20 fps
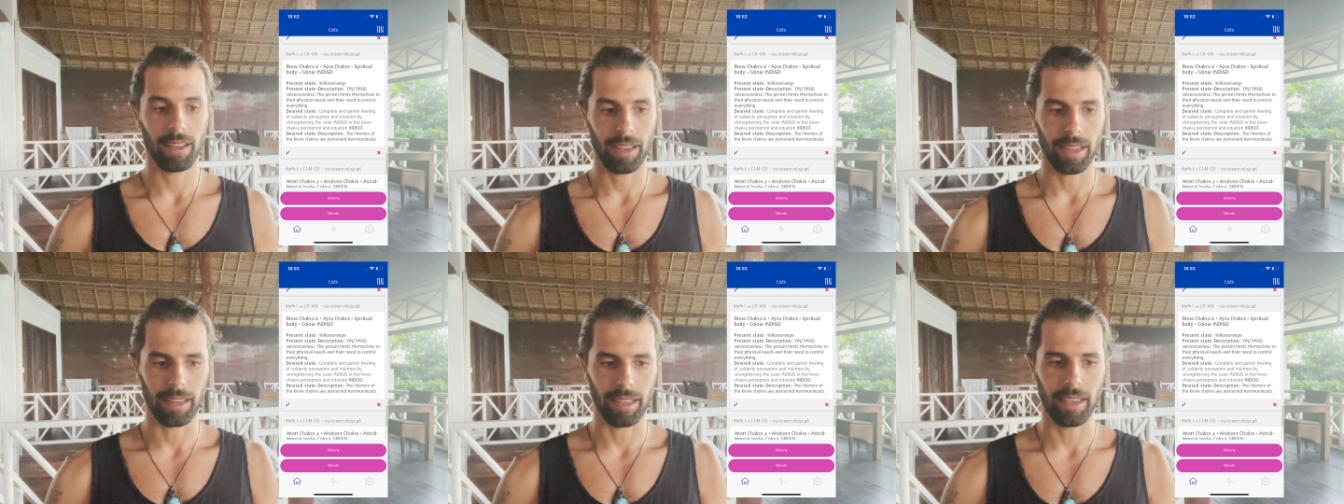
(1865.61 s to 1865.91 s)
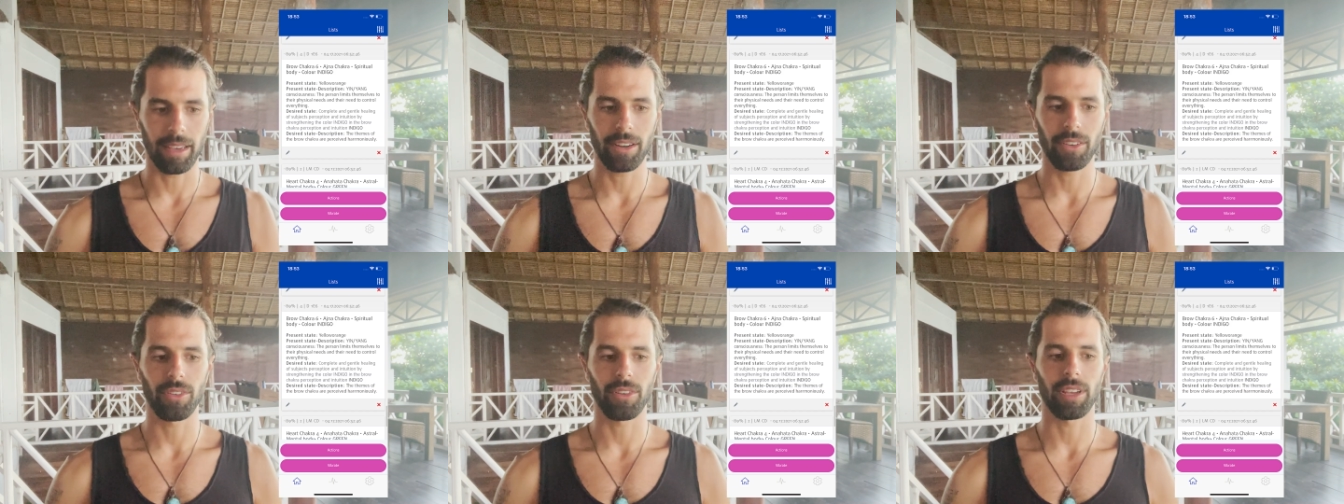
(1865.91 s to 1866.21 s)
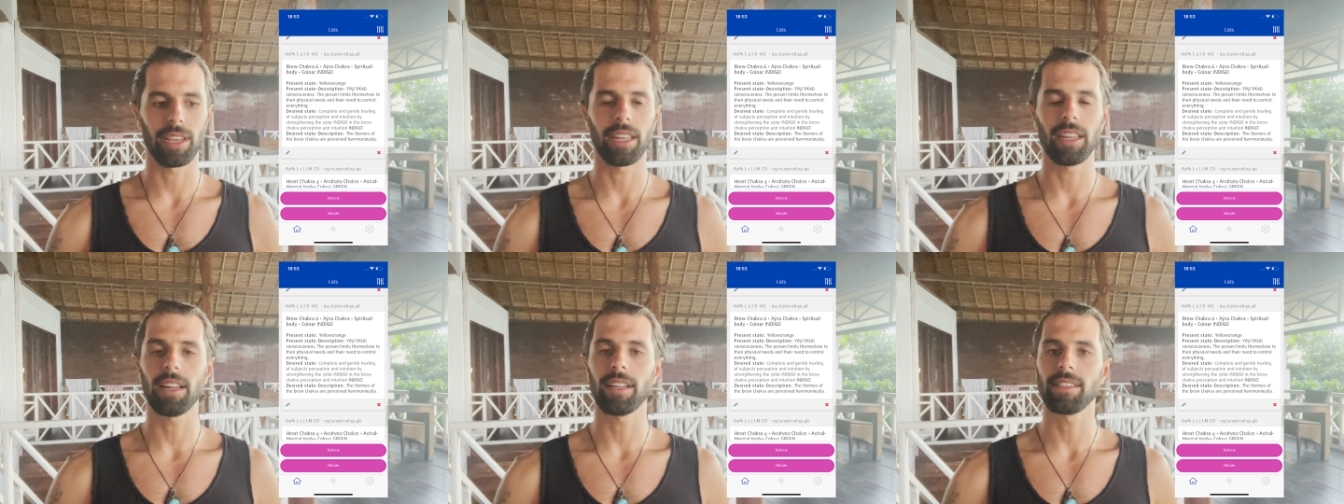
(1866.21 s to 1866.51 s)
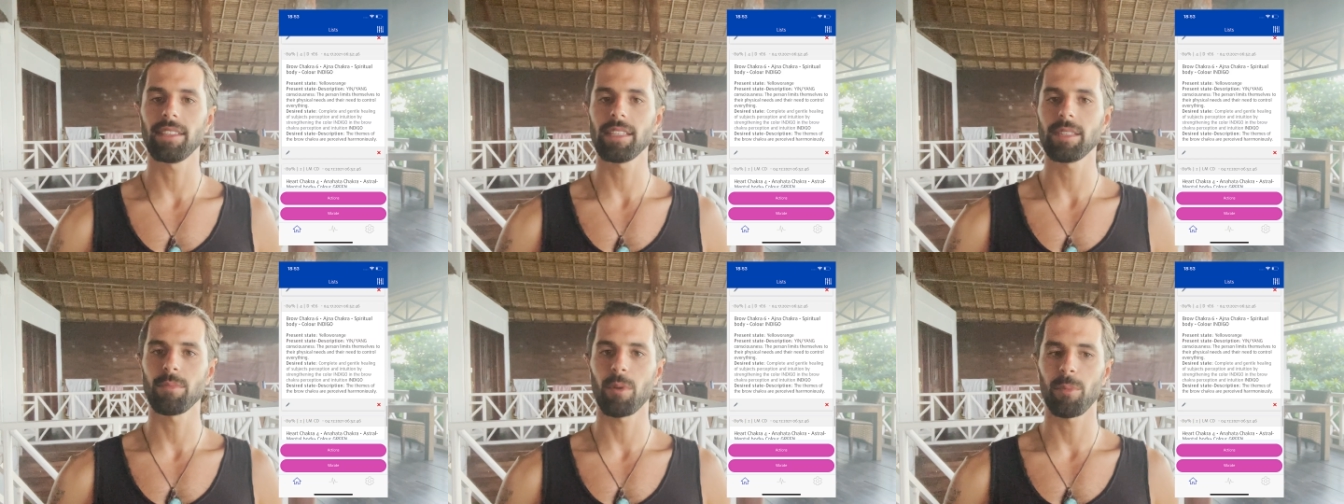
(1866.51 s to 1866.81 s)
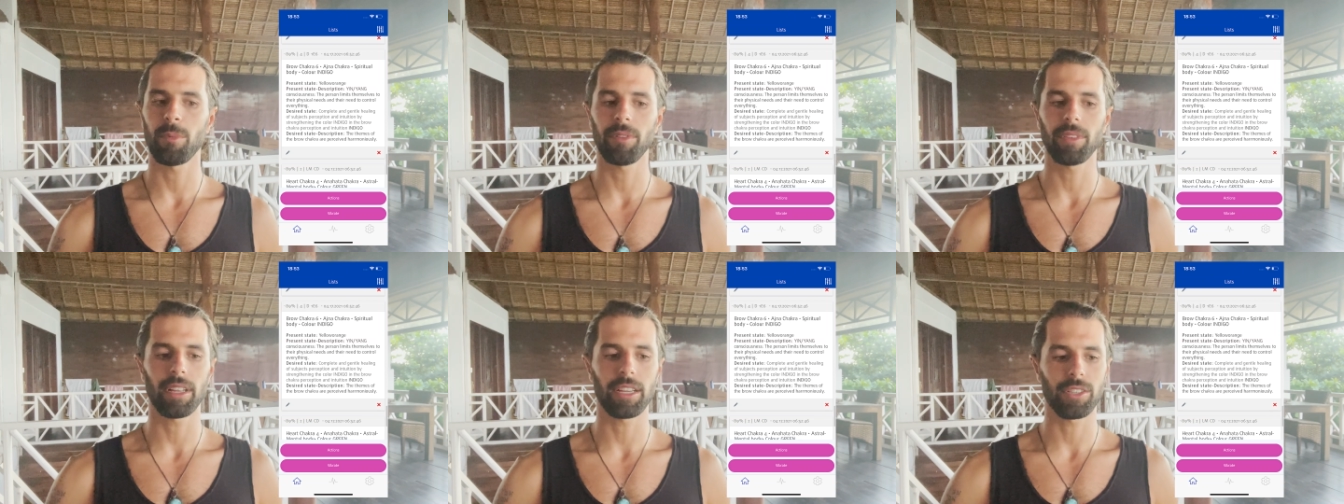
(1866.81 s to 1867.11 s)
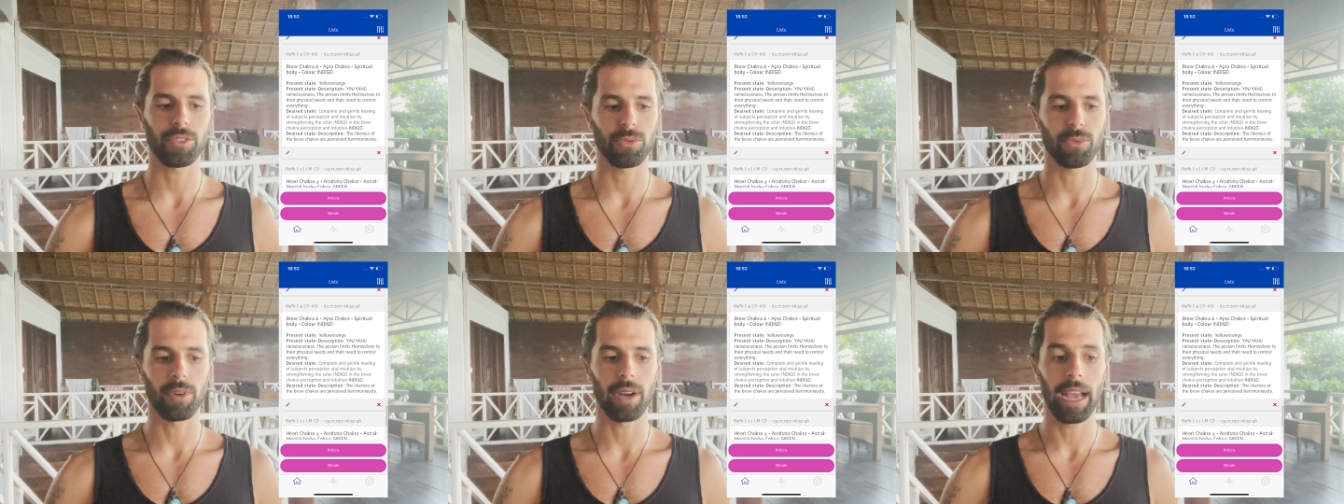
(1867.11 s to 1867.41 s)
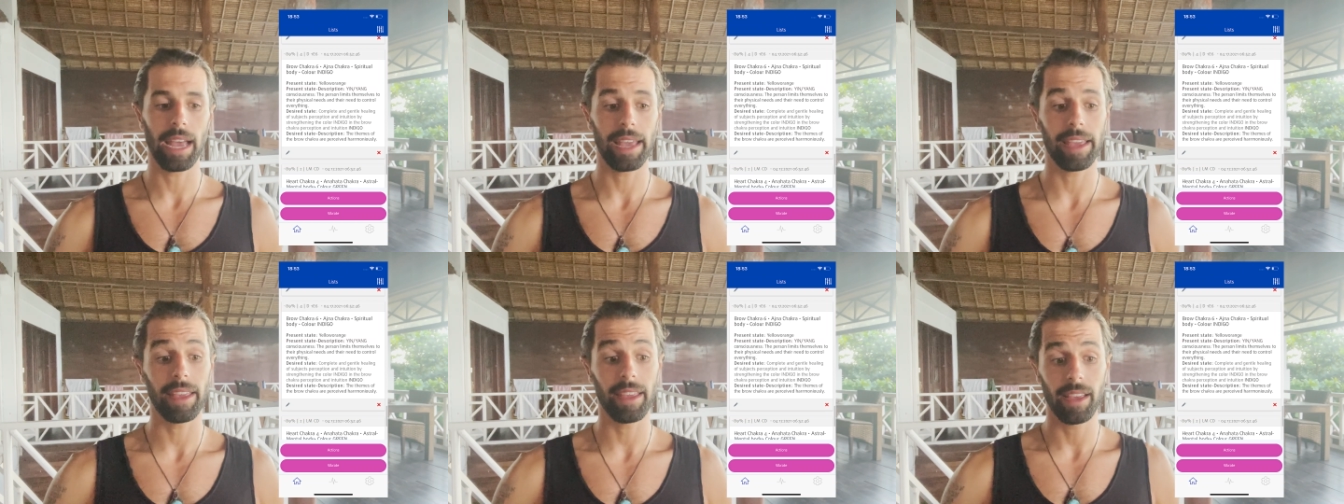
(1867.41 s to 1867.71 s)
And here the Healy at this moment tells you,
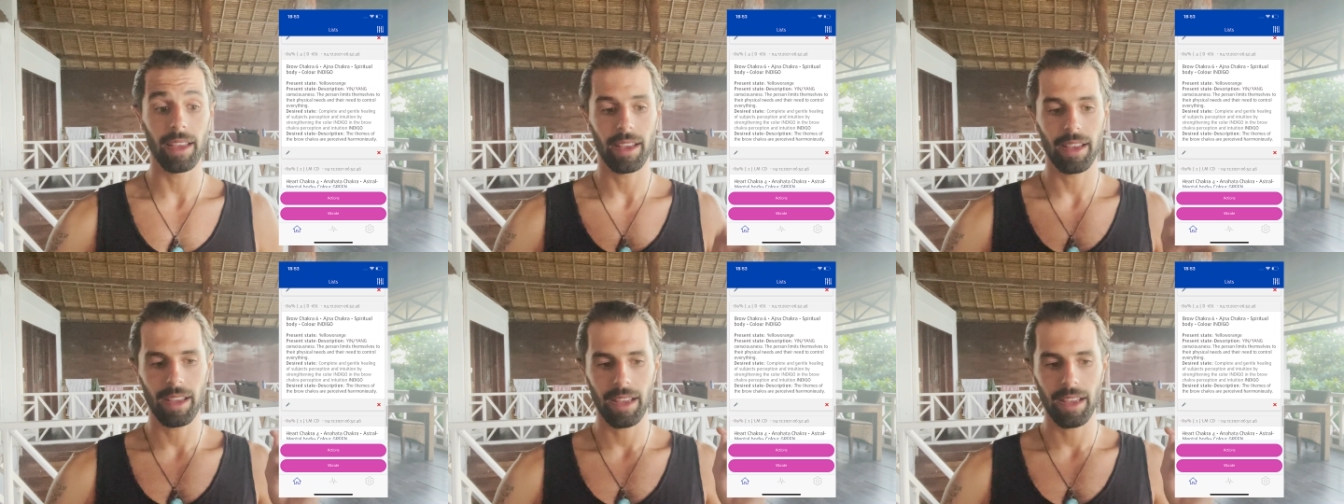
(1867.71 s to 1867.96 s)
hey,